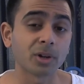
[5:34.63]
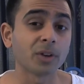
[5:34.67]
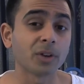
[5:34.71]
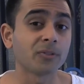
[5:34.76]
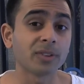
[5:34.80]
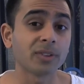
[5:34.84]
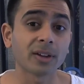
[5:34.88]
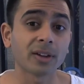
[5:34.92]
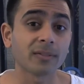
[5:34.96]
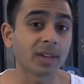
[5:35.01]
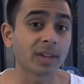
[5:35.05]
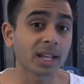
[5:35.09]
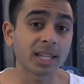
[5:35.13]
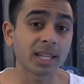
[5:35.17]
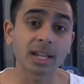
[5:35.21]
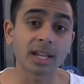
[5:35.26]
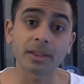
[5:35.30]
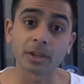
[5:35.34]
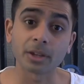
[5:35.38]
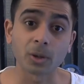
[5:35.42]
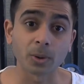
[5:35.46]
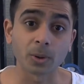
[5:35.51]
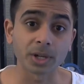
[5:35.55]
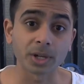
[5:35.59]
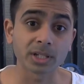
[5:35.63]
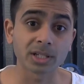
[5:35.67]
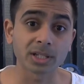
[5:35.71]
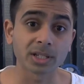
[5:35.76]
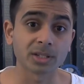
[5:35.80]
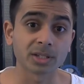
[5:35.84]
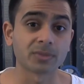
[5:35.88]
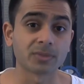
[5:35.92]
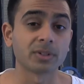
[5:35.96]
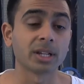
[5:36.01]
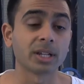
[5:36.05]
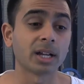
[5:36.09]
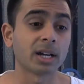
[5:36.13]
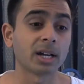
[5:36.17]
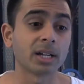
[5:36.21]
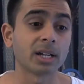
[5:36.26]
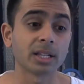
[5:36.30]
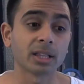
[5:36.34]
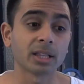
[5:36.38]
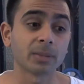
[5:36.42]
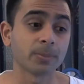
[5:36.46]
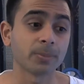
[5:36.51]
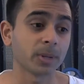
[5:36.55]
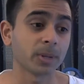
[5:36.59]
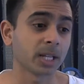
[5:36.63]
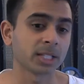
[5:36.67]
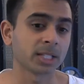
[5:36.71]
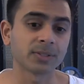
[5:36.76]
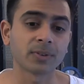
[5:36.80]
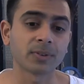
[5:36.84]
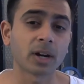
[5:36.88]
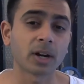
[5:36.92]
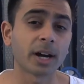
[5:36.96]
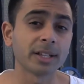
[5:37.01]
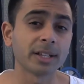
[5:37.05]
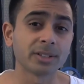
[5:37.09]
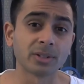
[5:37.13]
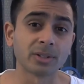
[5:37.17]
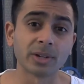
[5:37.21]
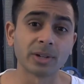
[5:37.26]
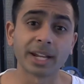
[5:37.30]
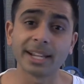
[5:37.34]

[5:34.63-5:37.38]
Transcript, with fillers: If you have any other questions regarding the PX 5s or